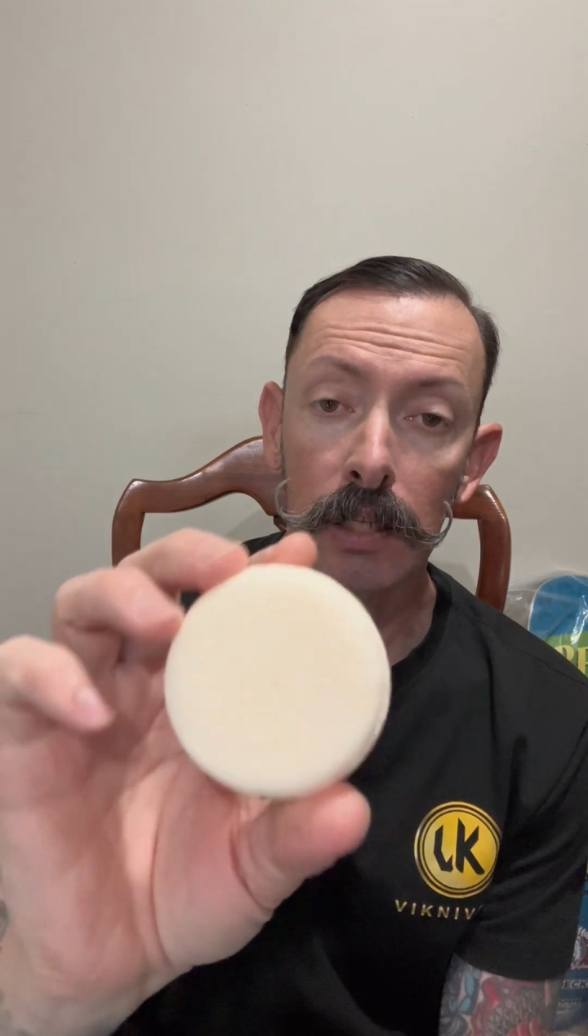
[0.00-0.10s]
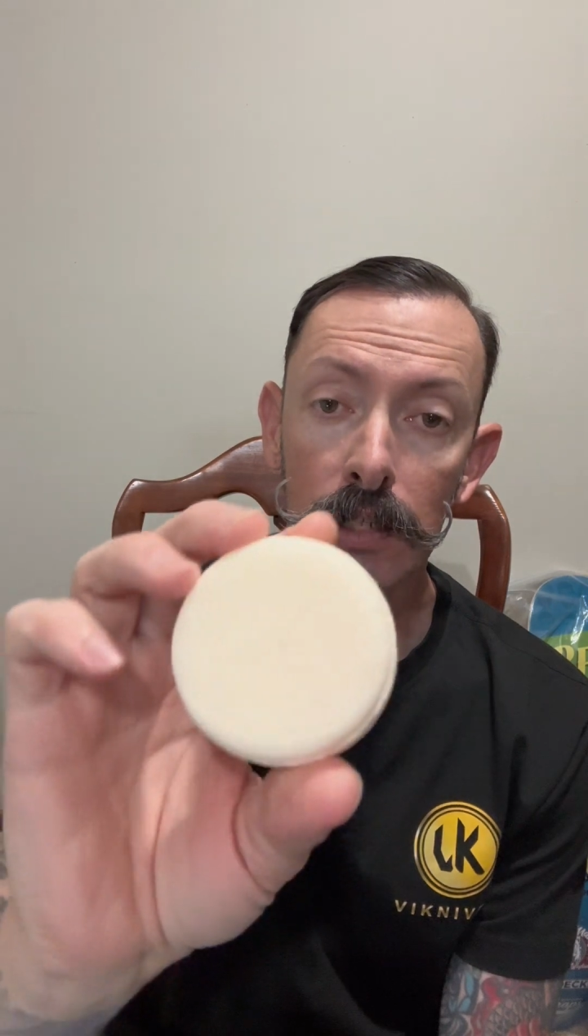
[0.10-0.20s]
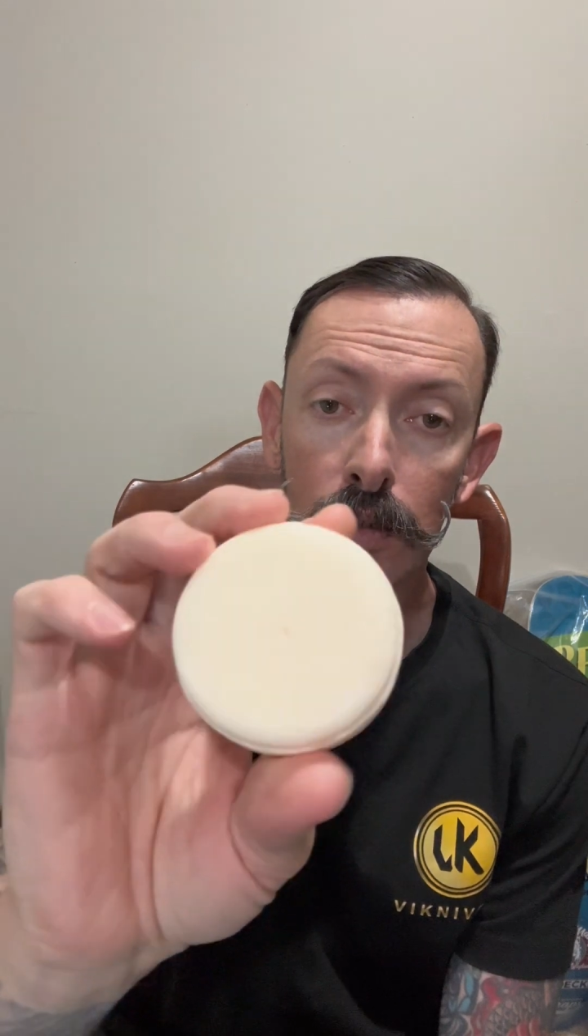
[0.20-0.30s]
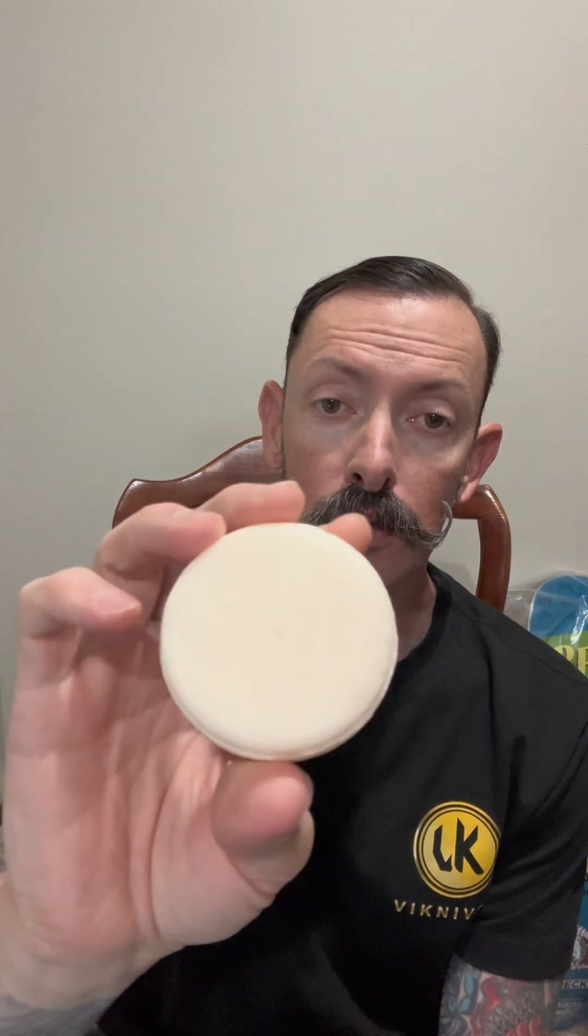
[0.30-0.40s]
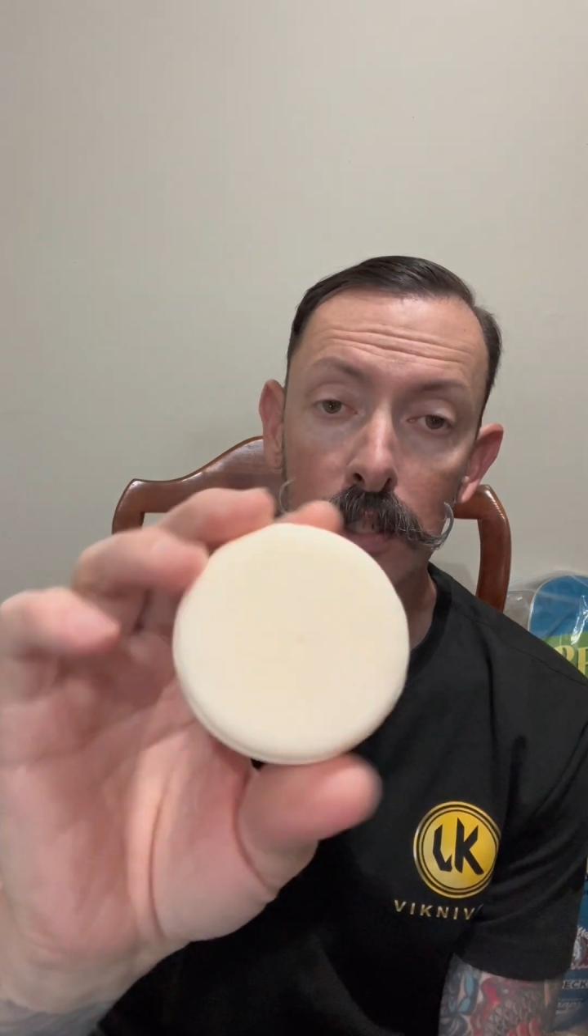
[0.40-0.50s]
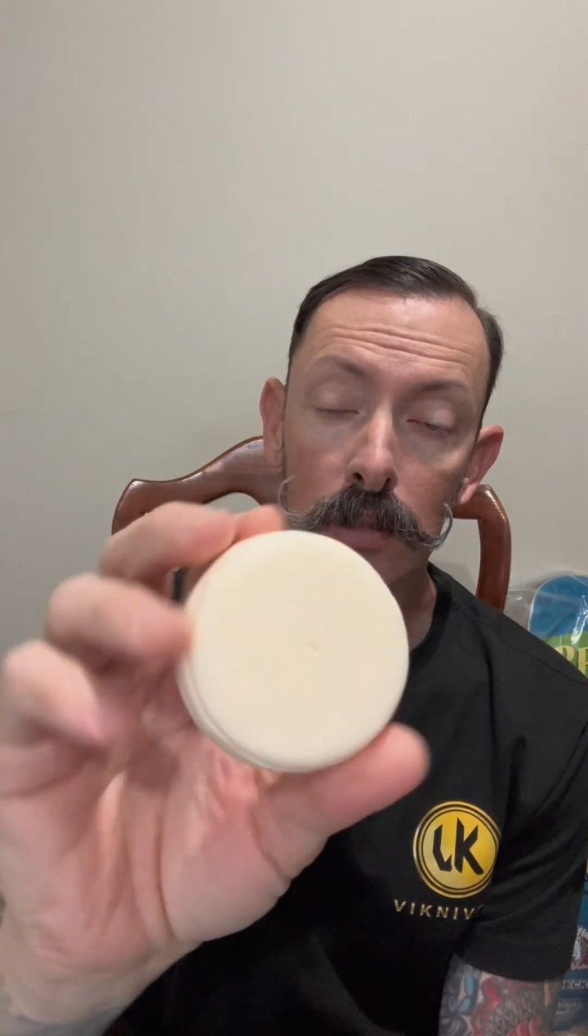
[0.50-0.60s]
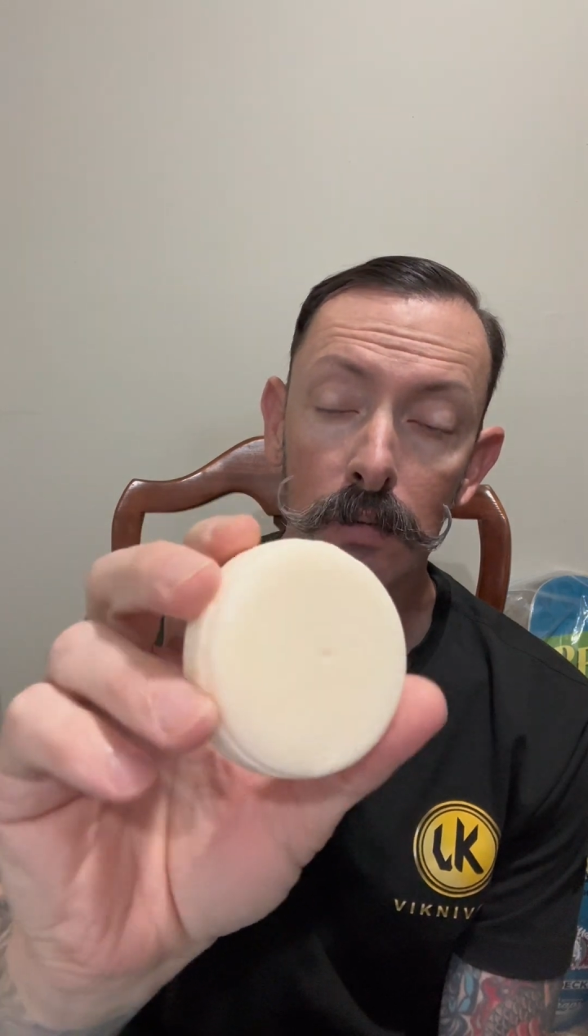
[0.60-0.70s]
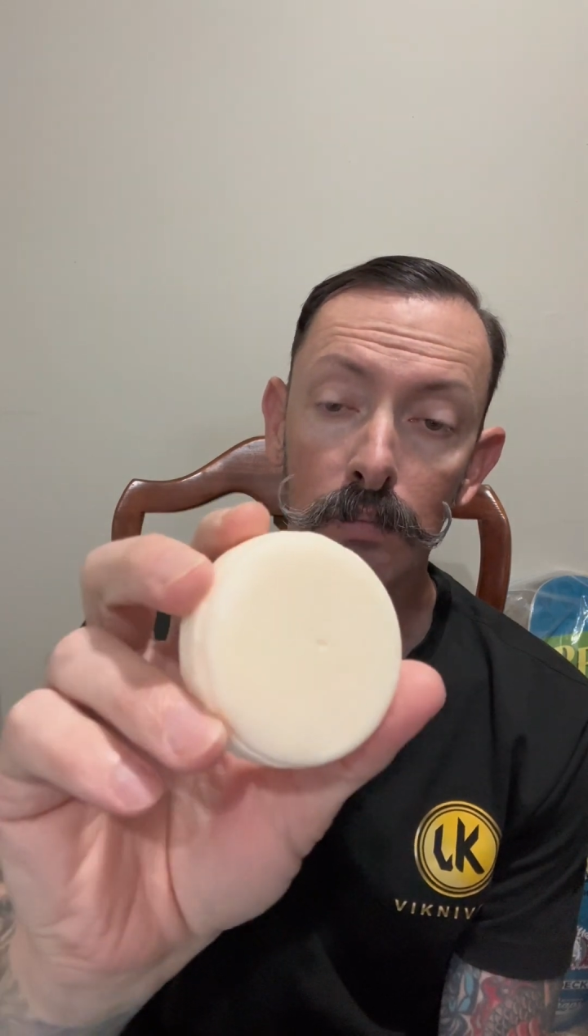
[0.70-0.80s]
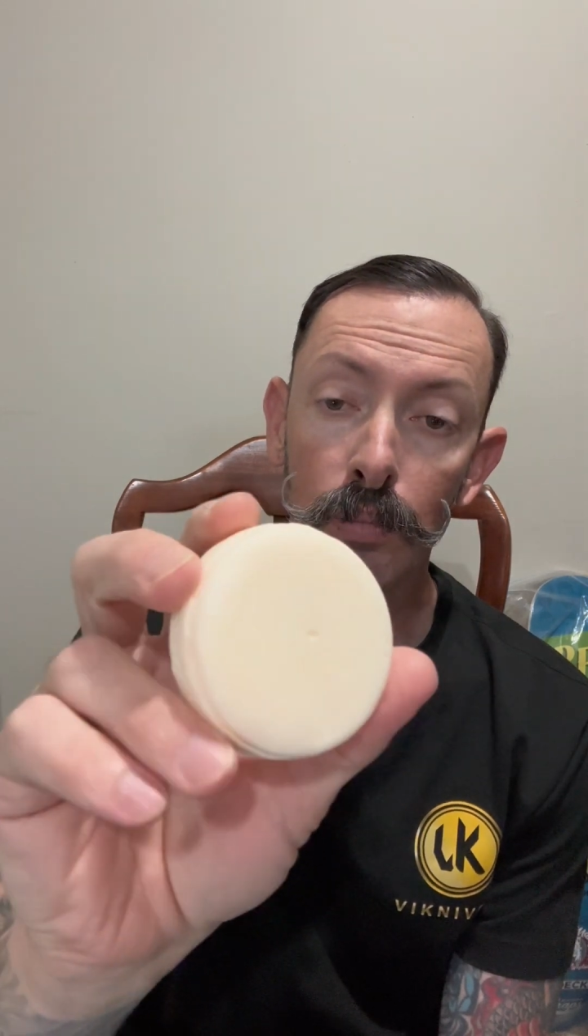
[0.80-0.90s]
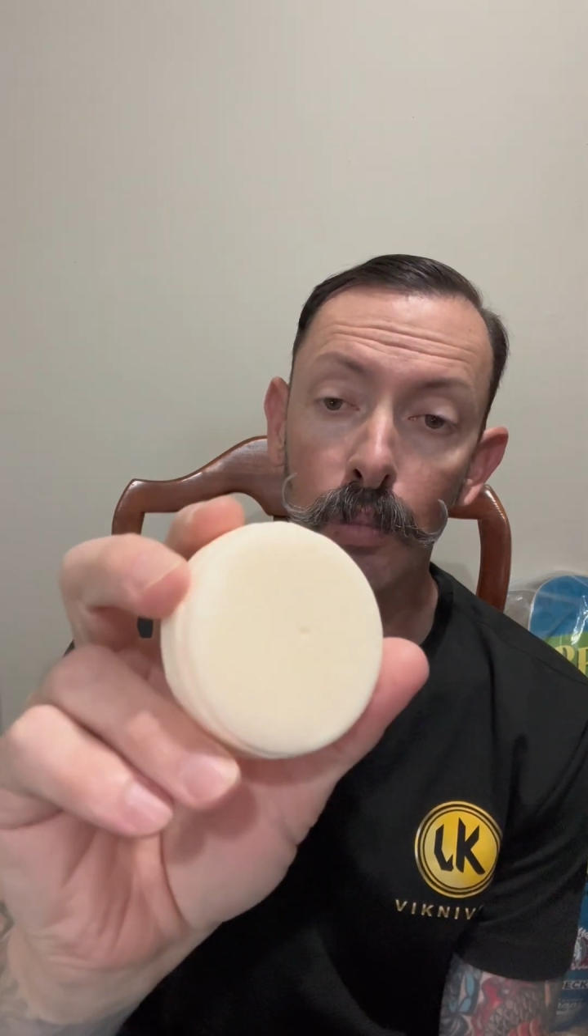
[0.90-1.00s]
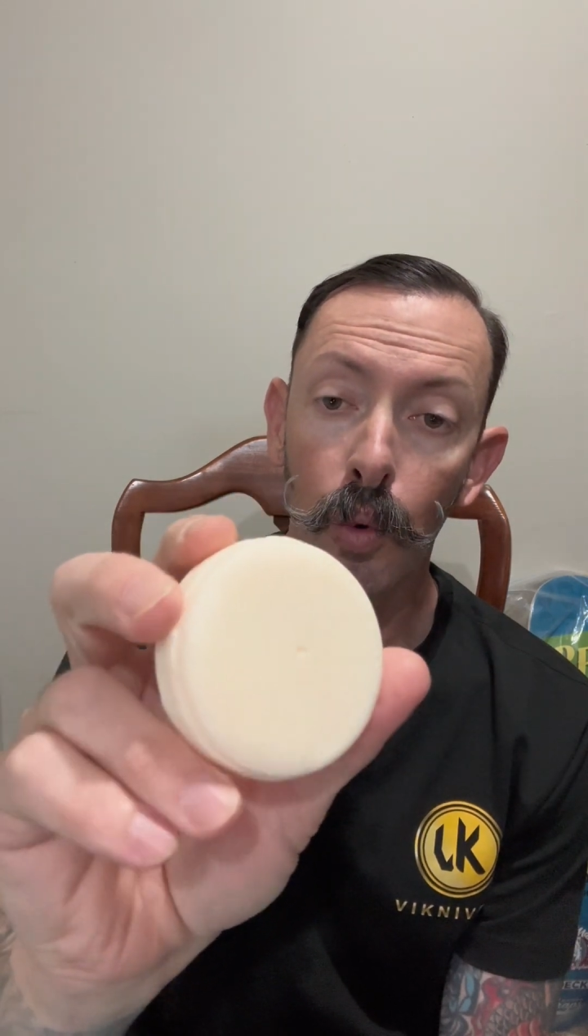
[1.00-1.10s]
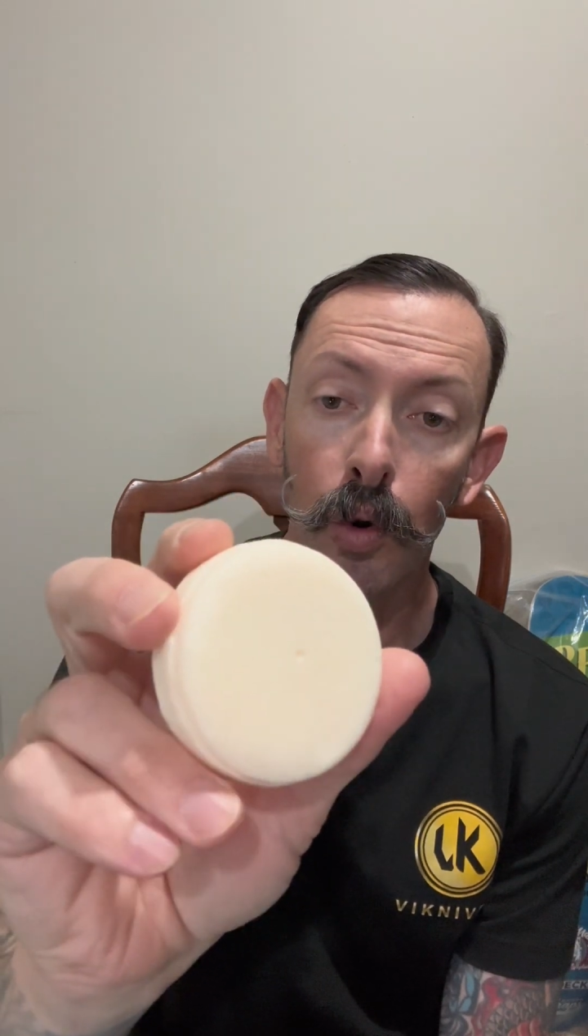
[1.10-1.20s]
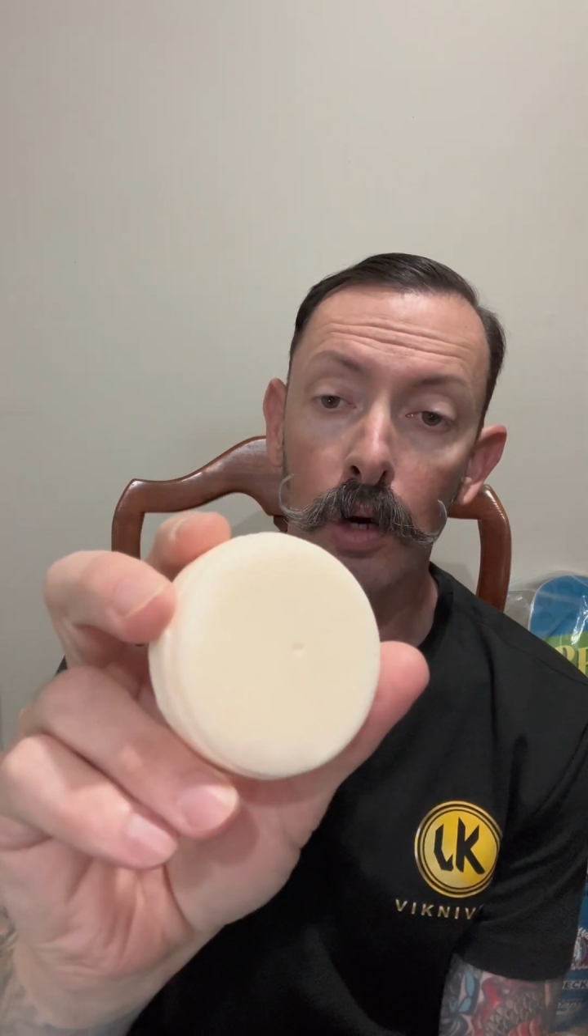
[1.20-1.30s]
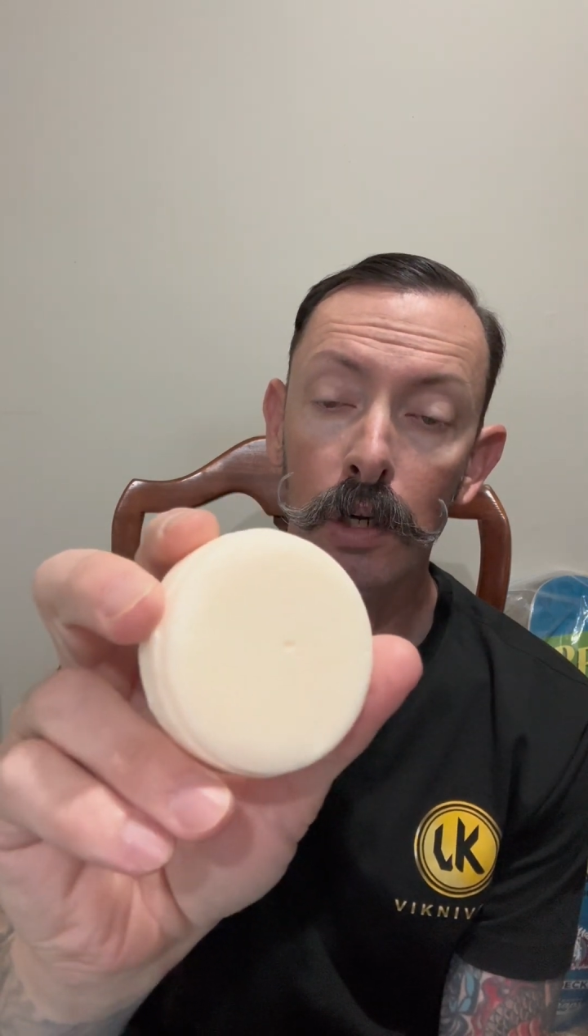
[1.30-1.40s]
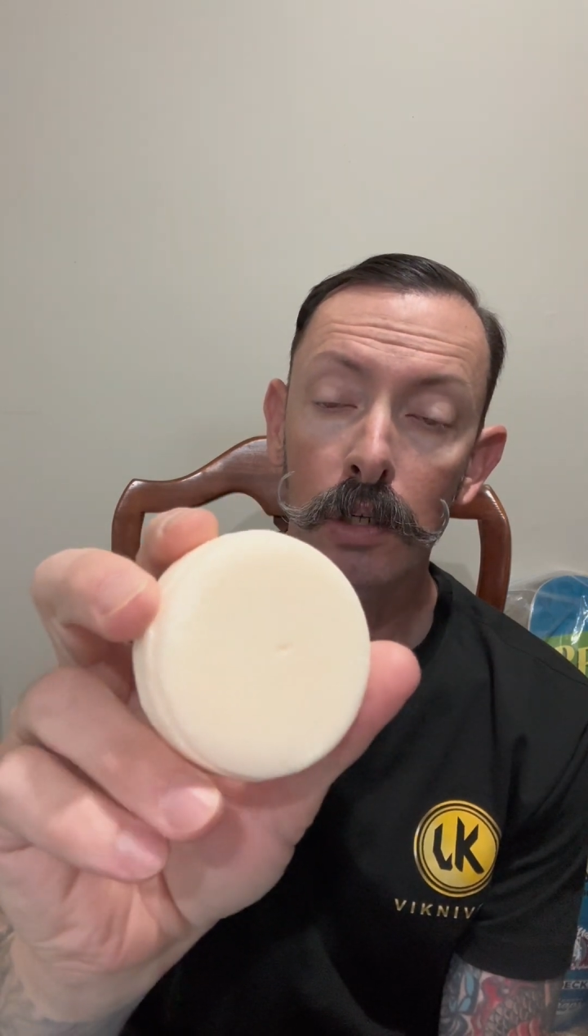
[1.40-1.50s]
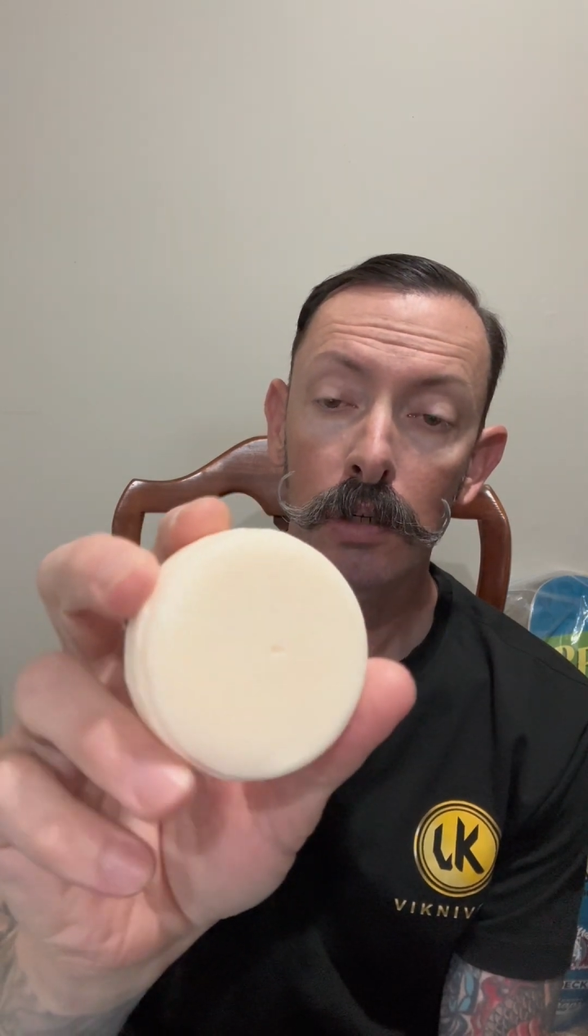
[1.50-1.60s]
so it's a more